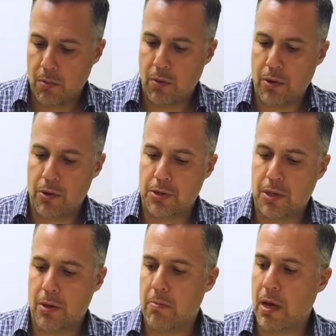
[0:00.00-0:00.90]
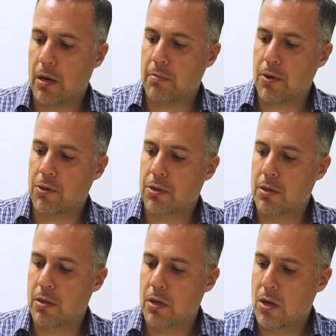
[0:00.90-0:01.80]
whether it's a pneumatic
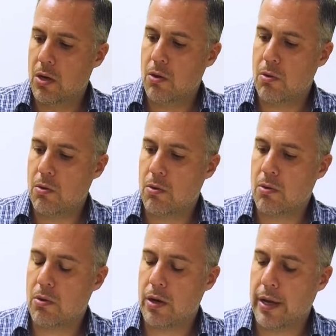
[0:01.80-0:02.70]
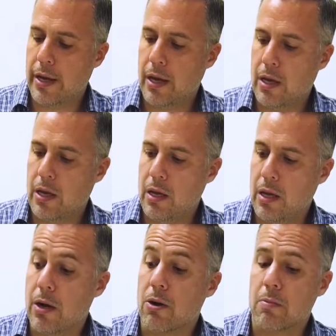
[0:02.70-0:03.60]
version or
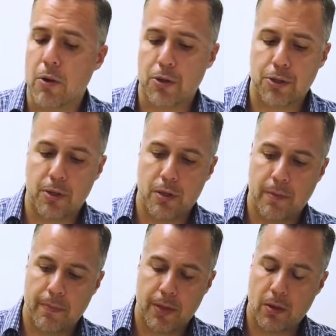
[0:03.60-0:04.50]
a air version